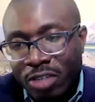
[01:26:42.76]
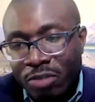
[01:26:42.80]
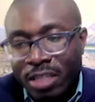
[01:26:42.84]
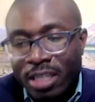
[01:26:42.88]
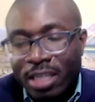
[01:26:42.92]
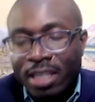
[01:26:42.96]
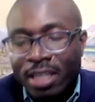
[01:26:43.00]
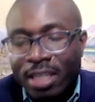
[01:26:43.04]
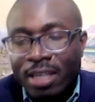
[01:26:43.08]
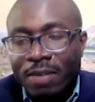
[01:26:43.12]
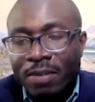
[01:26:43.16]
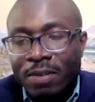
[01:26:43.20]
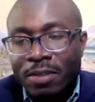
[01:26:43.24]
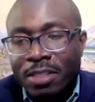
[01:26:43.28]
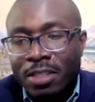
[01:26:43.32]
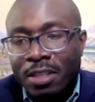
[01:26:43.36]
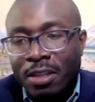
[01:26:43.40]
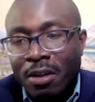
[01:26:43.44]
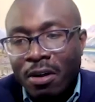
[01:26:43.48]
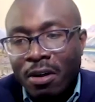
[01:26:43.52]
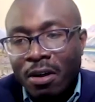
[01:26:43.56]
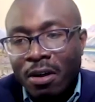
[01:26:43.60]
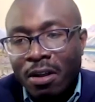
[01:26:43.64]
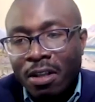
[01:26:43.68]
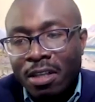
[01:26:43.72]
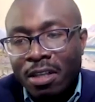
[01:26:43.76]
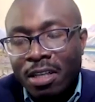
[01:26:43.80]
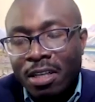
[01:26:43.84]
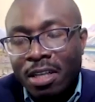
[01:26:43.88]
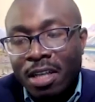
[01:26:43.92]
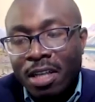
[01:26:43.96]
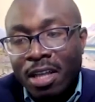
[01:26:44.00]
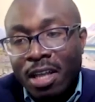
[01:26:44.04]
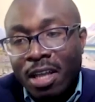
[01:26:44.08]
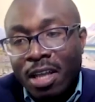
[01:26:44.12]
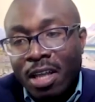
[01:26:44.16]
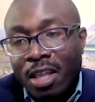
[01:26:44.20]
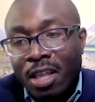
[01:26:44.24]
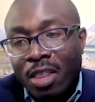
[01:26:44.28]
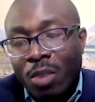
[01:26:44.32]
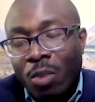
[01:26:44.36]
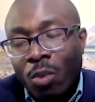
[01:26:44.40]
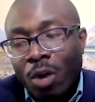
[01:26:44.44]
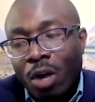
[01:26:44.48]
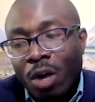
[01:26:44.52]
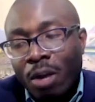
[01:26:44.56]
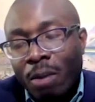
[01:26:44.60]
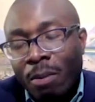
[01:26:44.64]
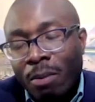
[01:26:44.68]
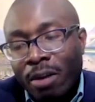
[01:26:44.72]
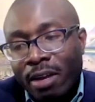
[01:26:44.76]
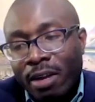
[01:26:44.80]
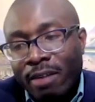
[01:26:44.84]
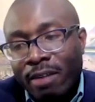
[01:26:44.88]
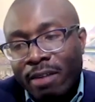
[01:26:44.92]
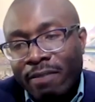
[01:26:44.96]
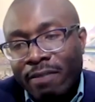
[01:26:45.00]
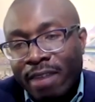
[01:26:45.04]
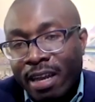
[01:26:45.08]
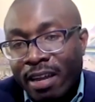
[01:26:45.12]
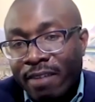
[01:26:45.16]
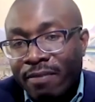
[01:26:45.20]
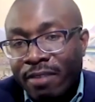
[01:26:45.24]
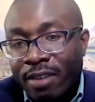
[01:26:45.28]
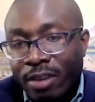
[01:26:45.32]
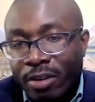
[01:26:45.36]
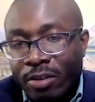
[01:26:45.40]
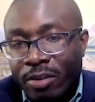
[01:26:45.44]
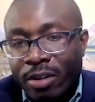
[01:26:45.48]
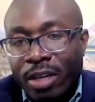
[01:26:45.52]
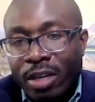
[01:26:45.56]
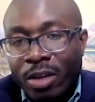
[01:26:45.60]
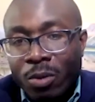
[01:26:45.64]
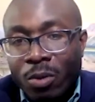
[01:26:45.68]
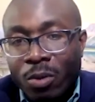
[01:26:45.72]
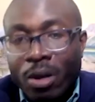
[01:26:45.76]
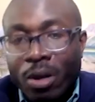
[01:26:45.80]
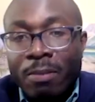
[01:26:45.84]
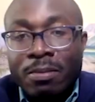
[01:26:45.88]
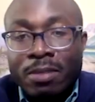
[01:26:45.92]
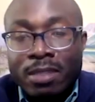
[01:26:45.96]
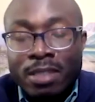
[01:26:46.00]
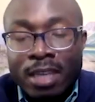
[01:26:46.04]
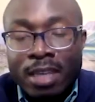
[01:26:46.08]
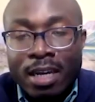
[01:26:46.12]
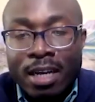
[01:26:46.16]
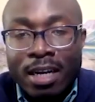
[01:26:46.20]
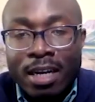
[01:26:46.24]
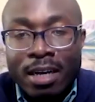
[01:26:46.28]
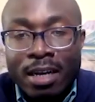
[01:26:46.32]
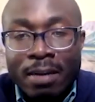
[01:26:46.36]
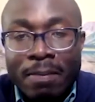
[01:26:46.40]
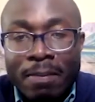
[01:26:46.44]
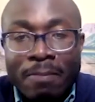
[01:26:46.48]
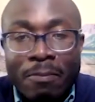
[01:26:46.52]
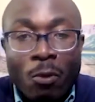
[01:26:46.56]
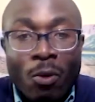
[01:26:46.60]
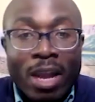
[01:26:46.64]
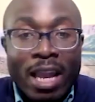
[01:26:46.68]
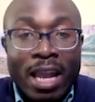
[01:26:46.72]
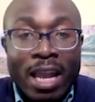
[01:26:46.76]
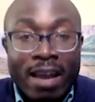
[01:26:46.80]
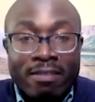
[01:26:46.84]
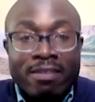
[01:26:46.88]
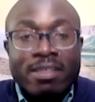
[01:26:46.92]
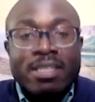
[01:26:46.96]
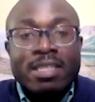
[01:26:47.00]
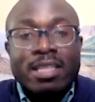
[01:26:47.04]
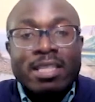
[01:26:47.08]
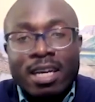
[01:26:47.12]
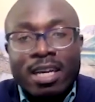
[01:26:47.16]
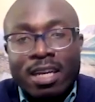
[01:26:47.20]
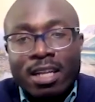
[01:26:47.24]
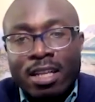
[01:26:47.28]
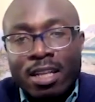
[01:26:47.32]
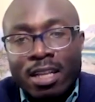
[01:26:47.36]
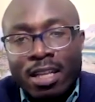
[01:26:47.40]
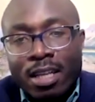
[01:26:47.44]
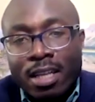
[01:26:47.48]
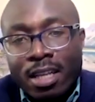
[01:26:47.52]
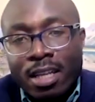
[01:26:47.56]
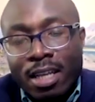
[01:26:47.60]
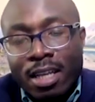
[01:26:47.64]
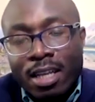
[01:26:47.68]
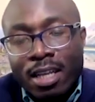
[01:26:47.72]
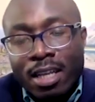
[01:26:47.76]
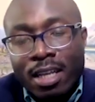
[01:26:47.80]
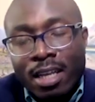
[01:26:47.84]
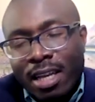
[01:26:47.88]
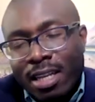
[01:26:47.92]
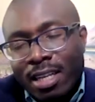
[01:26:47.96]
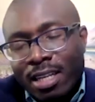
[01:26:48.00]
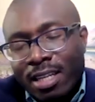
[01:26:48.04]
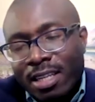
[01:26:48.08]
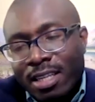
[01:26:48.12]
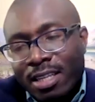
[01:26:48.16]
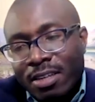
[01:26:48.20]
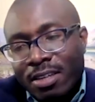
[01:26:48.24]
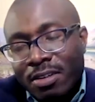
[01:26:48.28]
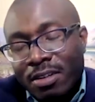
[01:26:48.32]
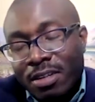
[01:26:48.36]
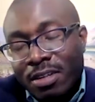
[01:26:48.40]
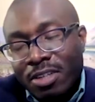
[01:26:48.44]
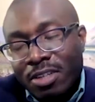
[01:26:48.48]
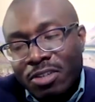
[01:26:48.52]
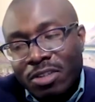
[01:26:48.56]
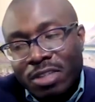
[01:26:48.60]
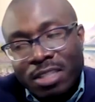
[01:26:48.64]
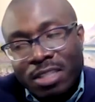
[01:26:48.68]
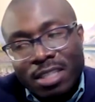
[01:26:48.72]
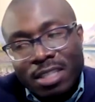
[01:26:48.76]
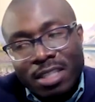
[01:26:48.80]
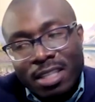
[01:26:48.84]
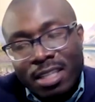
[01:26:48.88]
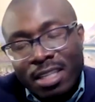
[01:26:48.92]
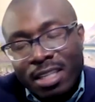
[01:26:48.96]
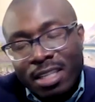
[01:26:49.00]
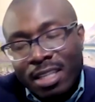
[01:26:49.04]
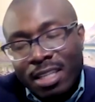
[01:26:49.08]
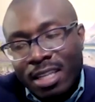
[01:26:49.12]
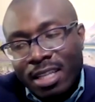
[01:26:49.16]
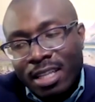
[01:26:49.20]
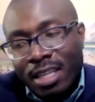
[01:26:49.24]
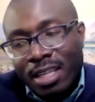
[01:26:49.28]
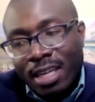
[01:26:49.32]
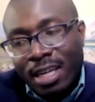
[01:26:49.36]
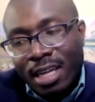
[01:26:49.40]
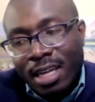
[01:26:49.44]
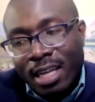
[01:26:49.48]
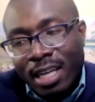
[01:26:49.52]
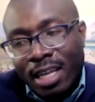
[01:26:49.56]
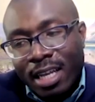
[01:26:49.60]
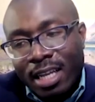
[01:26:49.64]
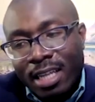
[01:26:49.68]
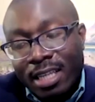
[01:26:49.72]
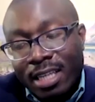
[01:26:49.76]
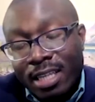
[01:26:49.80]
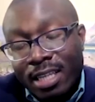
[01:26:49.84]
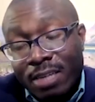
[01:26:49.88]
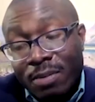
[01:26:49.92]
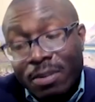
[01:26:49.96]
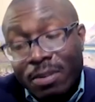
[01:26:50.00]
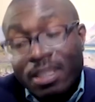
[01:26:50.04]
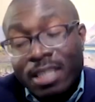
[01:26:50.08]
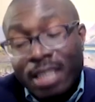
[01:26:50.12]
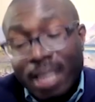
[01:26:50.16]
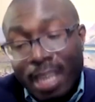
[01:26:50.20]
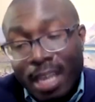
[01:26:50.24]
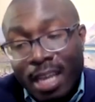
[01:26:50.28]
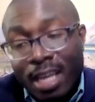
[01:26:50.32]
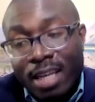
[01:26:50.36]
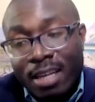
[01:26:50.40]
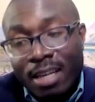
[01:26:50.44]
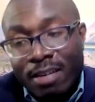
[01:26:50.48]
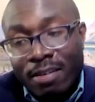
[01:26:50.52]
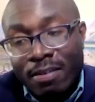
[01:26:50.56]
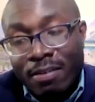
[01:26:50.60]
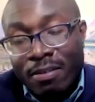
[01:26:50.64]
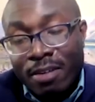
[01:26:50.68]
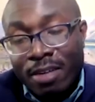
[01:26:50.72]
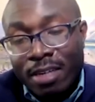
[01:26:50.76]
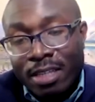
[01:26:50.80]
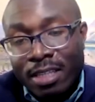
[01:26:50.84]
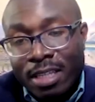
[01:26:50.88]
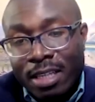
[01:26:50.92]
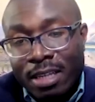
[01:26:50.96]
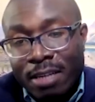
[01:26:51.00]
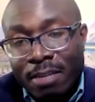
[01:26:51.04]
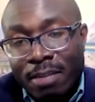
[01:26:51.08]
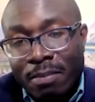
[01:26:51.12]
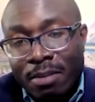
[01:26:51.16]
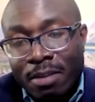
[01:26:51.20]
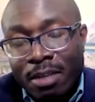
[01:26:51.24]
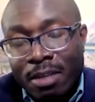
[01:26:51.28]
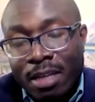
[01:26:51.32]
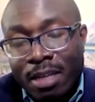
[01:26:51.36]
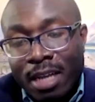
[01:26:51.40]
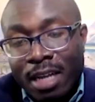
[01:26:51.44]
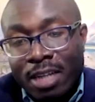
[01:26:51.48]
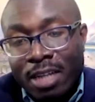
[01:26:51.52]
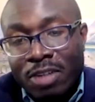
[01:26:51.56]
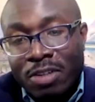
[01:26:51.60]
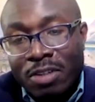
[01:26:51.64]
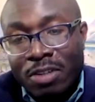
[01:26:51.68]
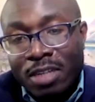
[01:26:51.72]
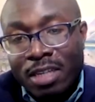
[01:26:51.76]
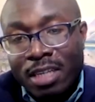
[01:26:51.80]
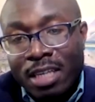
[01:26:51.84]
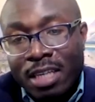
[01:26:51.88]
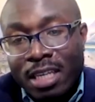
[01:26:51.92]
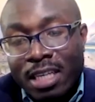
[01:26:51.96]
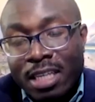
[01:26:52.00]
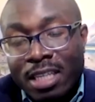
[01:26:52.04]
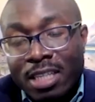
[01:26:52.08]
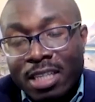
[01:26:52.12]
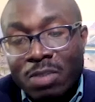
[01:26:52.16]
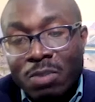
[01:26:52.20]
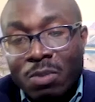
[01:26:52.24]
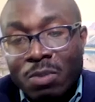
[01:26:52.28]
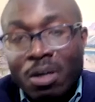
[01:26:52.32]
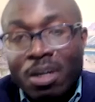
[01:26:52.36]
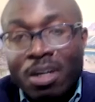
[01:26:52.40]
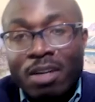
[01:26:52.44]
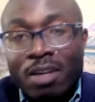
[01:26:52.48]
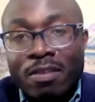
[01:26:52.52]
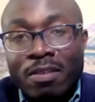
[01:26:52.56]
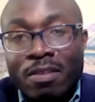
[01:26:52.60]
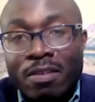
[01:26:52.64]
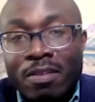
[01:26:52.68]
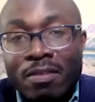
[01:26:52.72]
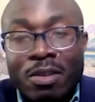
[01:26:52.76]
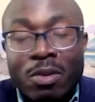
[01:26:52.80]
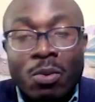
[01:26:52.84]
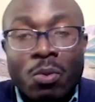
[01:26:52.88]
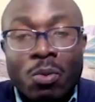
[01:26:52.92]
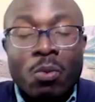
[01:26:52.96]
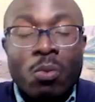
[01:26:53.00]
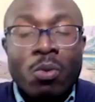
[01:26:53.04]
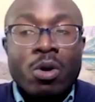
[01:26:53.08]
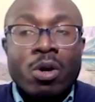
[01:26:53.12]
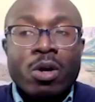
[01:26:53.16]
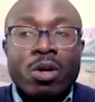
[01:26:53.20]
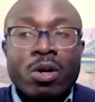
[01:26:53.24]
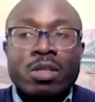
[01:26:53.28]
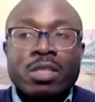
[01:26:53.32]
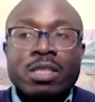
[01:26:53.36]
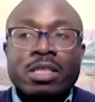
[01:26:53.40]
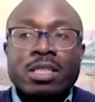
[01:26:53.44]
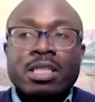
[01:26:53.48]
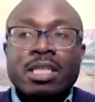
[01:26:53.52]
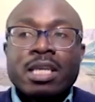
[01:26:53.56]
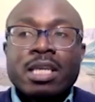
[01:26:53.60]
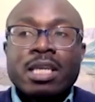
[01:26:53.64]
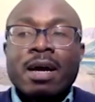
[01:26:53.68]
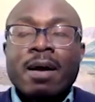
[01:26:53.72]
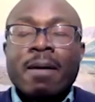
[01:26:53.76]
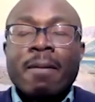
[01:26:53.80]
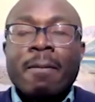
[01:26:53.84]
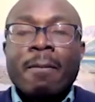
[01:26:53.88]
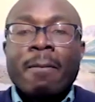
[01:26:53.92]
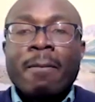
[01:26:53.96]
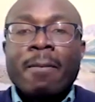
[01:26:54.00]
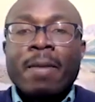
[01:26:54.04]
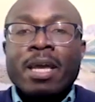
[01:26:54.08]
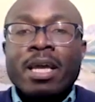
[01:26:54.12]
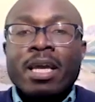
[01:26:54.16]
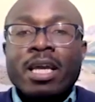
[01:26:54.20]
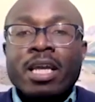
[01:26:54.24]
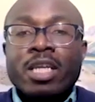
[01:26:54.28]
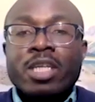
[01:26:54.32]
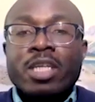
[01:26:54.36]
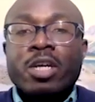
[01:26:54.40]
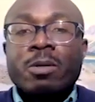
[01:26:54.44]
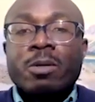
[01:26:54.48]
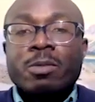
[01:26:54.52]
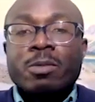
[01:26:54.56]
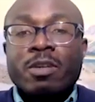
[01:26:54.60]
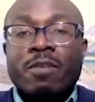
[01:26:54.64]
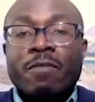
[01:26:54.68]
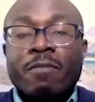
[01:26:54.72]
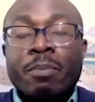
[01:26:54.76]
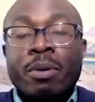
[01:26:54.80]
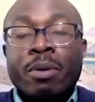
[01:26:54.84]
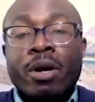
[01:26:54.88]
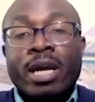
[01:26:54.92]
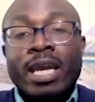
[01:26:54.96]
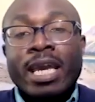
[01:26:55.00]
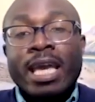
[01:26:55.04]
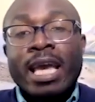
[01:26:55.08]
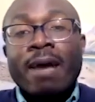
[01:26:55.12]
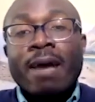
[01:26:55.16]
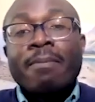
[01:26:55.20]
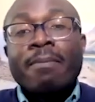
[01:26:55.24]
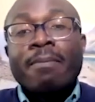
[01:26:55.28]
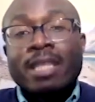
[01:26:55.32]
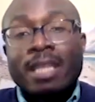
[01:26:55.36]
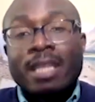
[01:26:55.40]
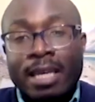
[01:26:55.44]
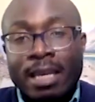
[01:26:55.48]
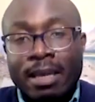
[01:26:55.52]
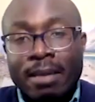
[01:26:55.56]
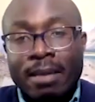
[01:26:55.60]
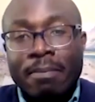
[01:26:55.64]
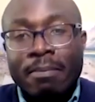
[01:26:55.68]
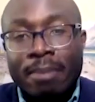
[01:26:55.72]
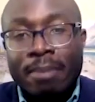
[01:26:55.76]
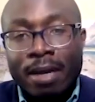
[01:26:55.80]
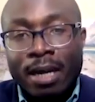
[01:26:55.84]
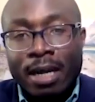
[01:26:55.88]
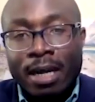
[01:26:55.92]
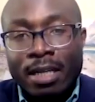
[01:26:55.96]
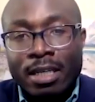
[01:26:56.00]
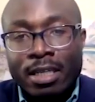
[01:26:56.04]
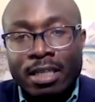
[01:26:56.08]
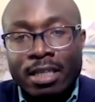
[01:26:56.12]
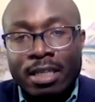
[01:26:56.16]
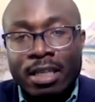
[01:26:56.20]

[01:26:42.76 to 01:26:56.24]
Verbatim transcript: reading that was called the 1.5 degree webs um, lifestyle and you know, interesting thing that they highlighted was Canada, for example, actually is one of the worst um, in terms of per capita impact